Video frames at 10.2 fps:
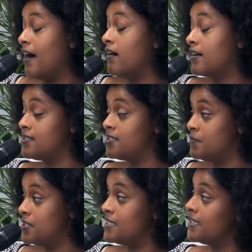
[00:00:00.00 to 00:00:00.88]
our
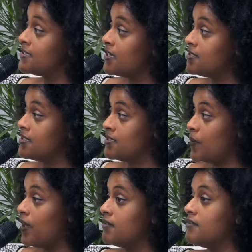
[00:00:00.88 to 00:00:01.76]
customers lead us as
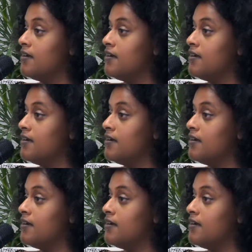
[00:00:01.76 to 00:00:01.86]
well